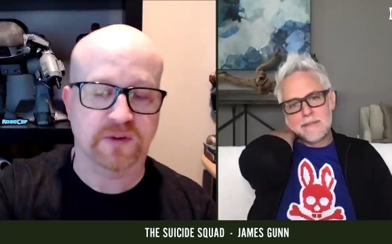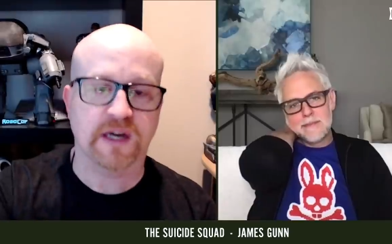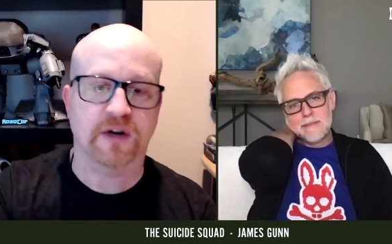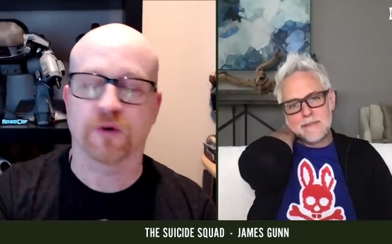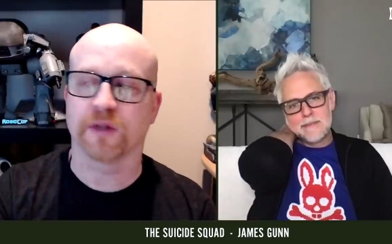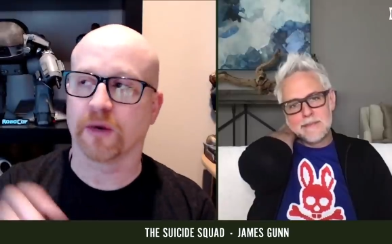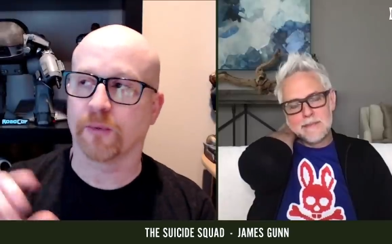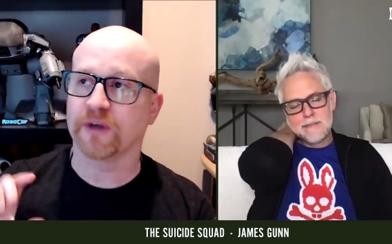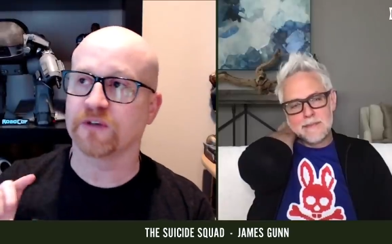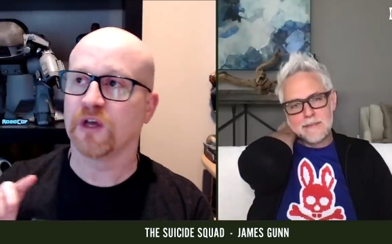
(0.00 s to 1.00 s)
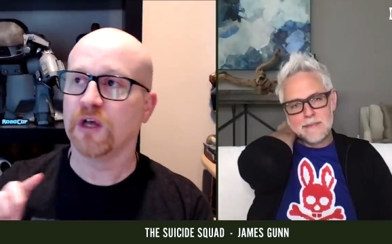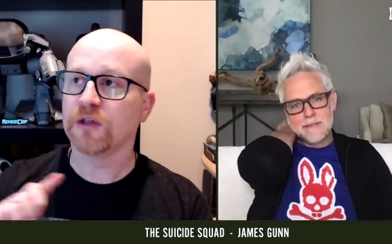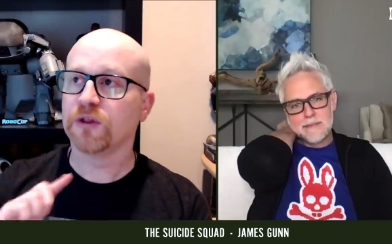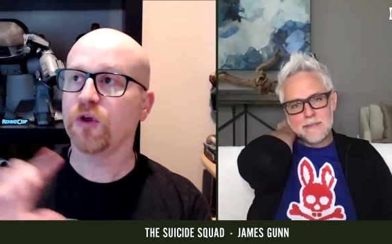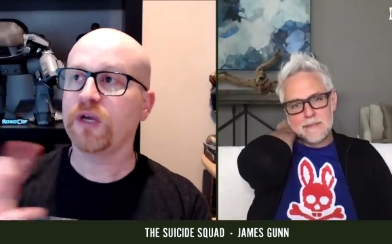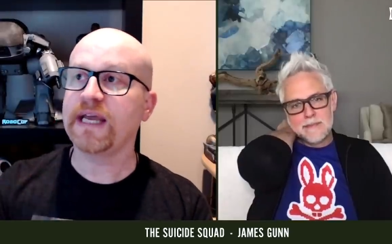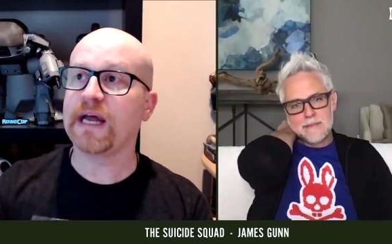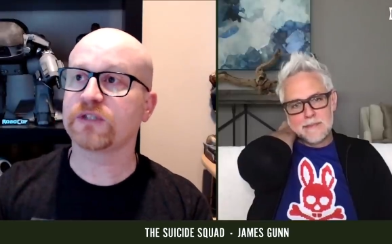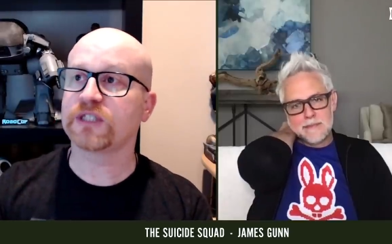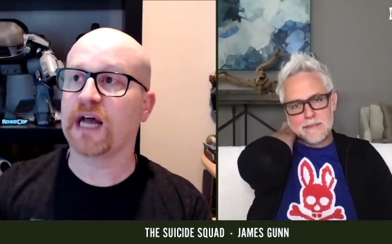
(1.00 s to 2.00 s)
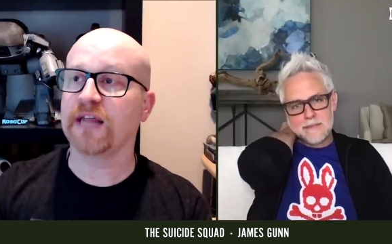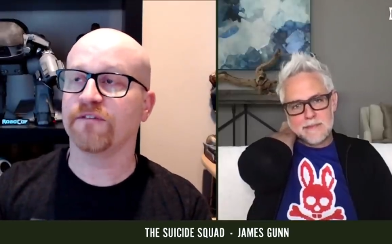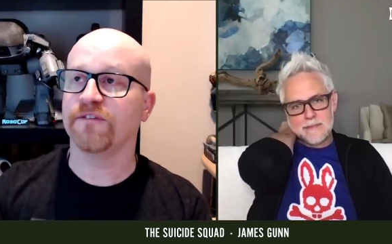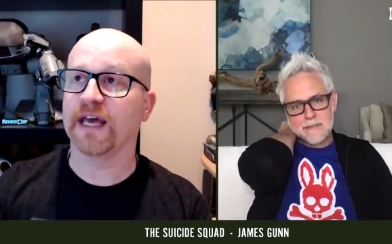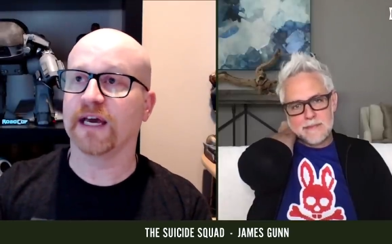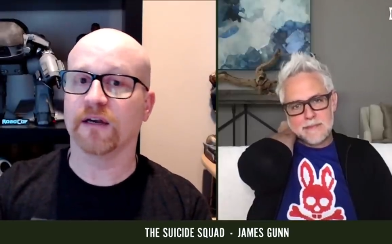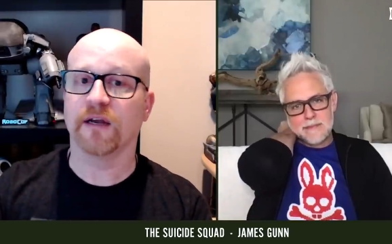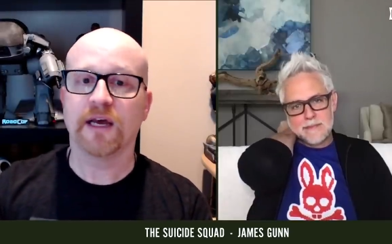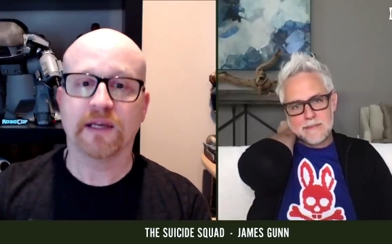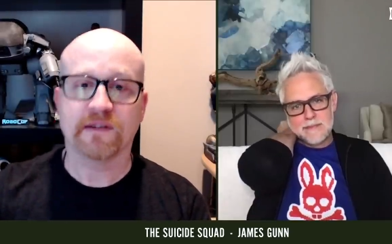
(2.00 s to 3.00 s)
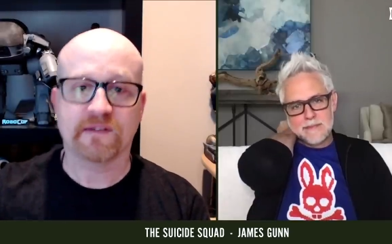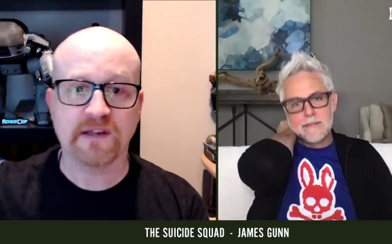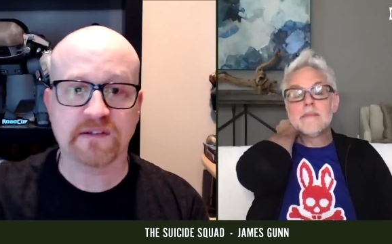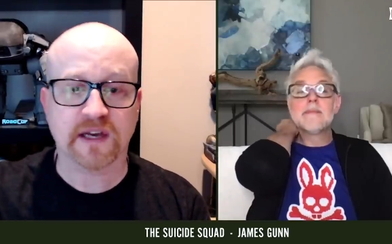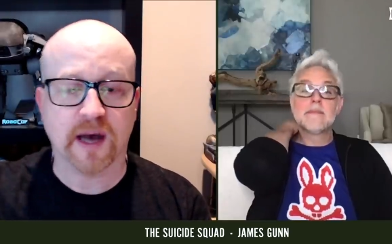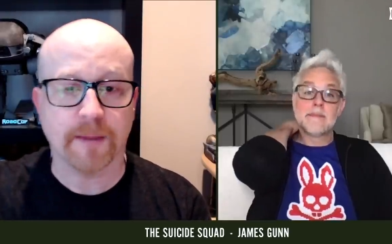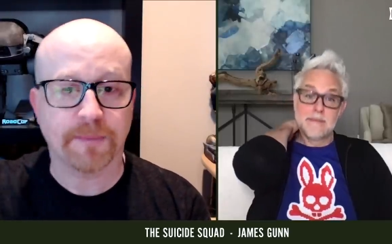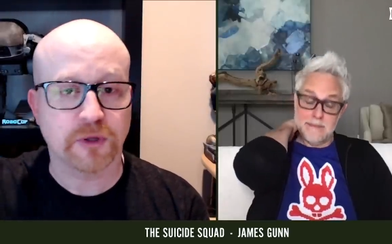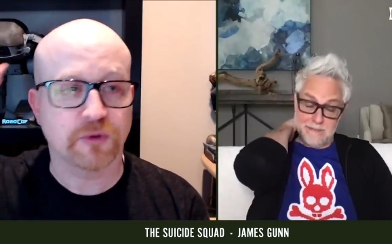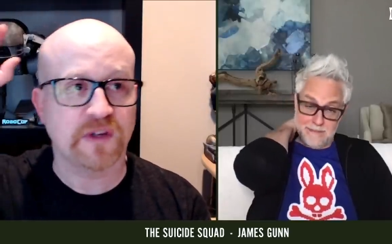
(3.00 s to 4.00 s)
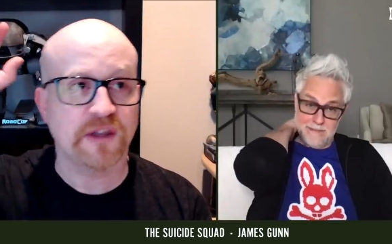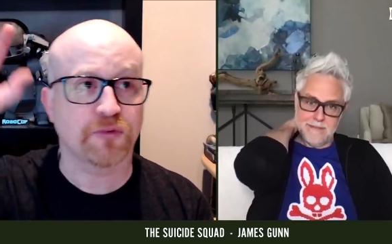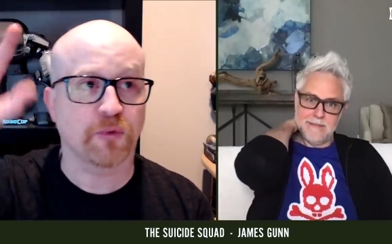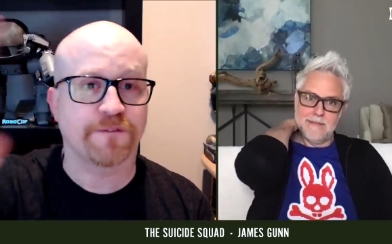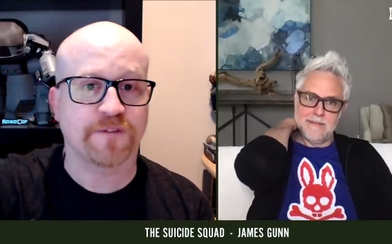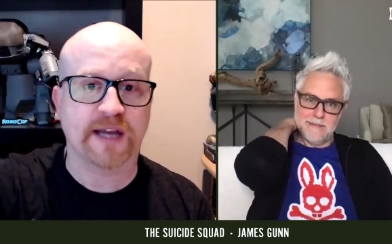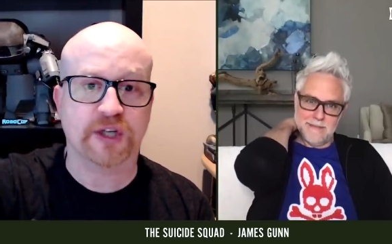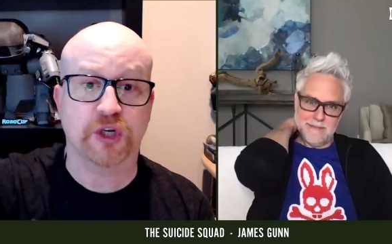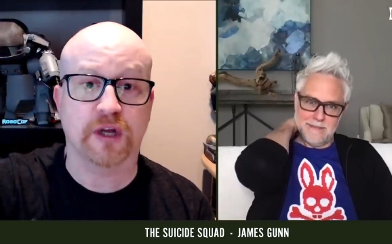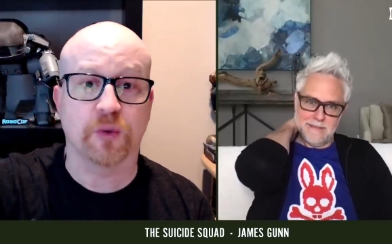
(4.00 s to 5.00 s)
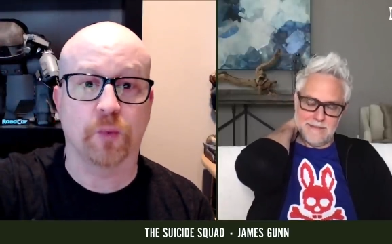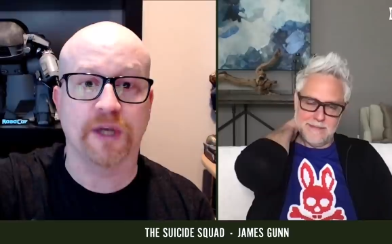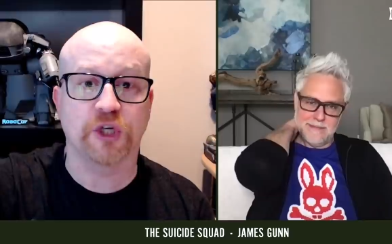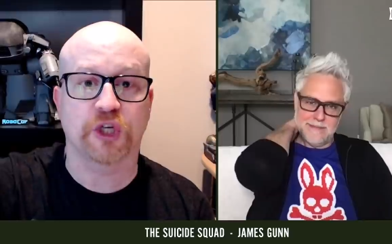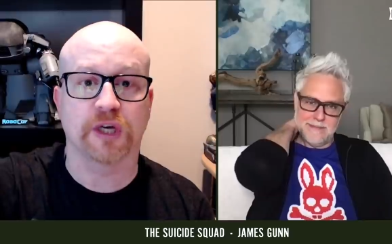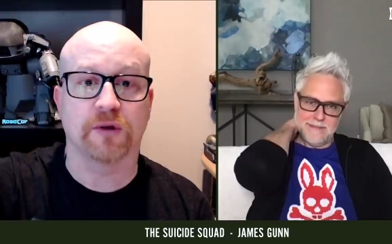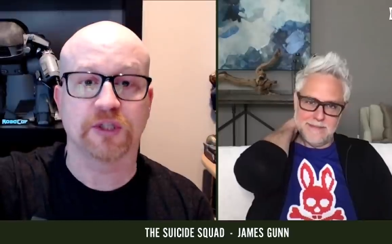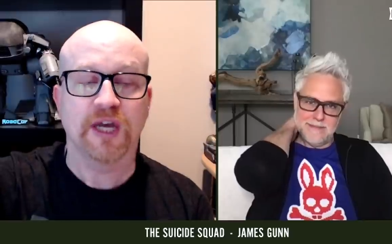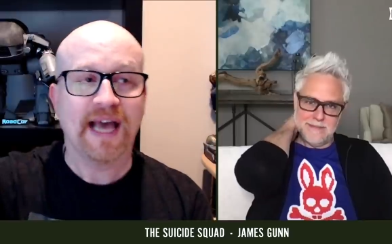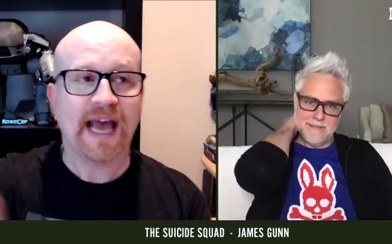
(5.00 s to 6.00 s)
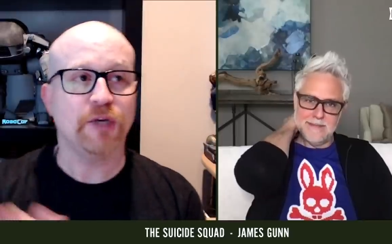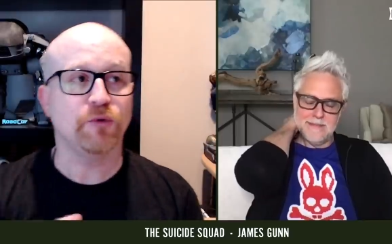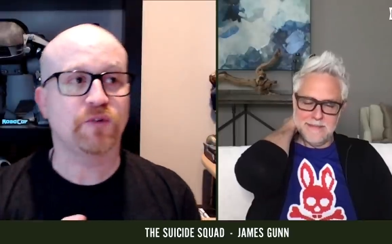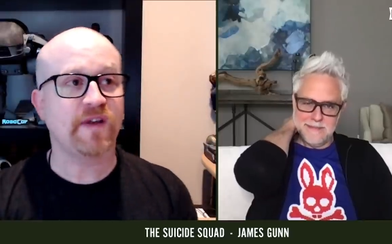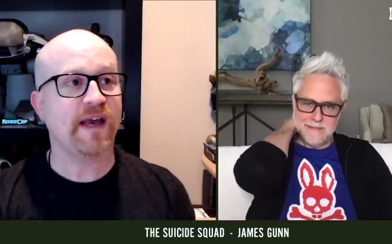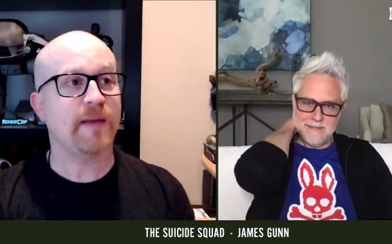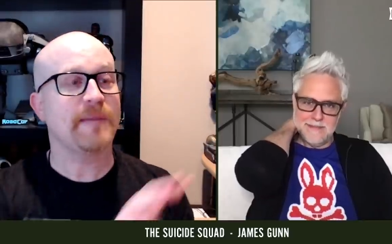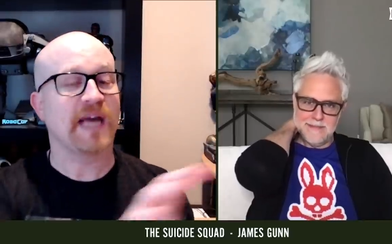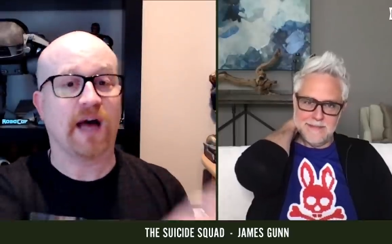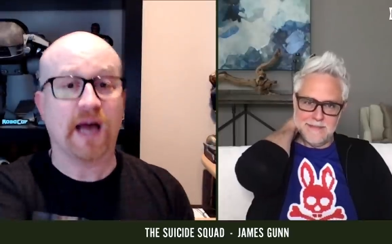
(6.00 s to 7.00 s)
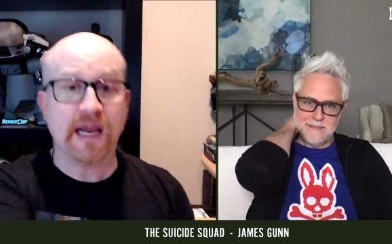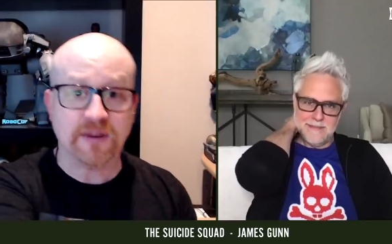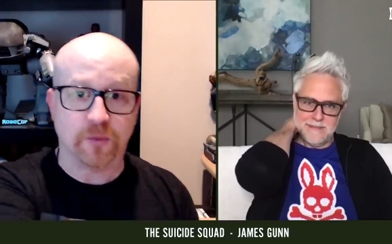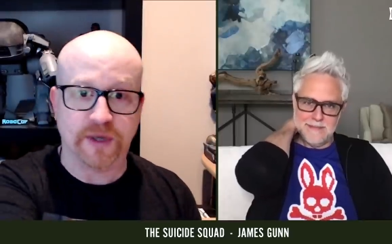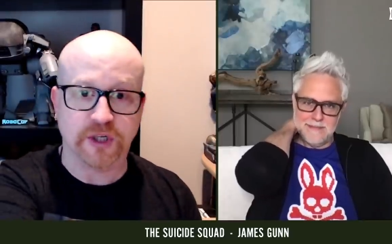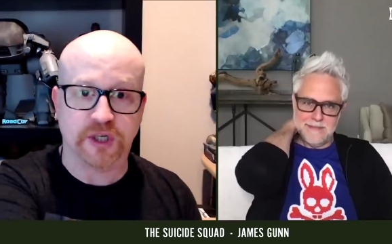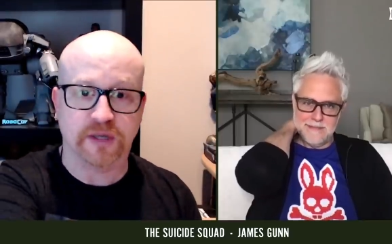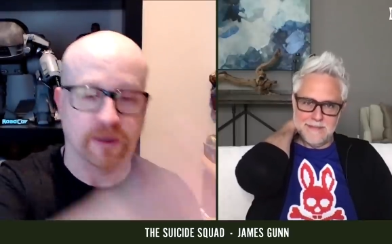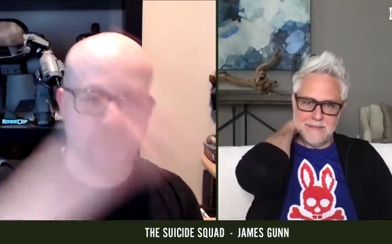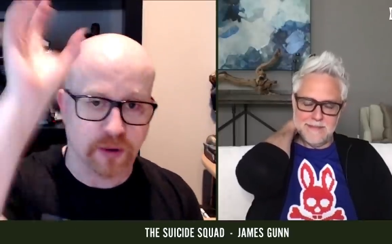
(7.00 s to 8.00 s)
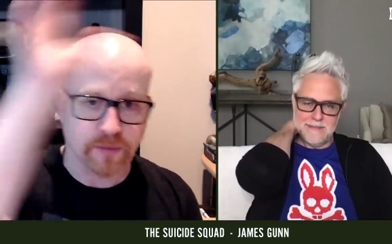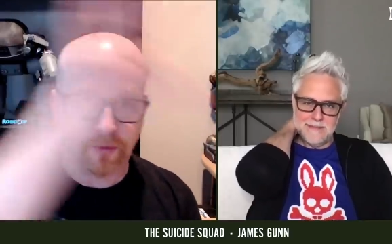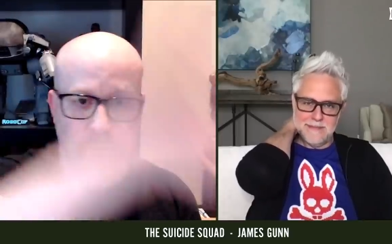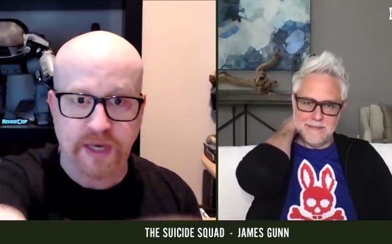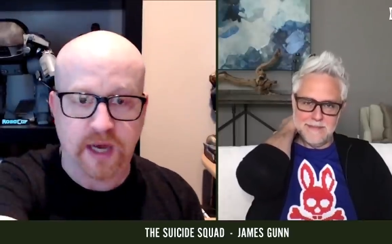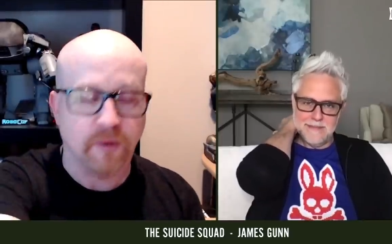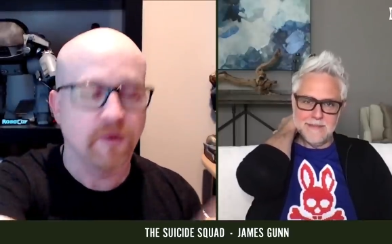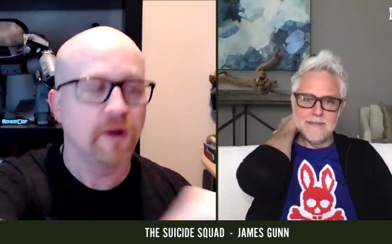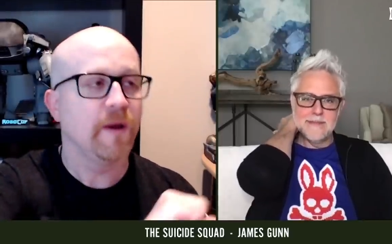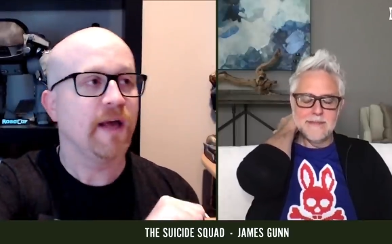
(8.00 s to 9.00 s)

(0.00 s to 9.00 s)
Speaker 1: you said it earlier, where he's looking outside the van. He sees the couple. You see this reflection on the windshield, and you see him behind the windshield, the, the, the, window,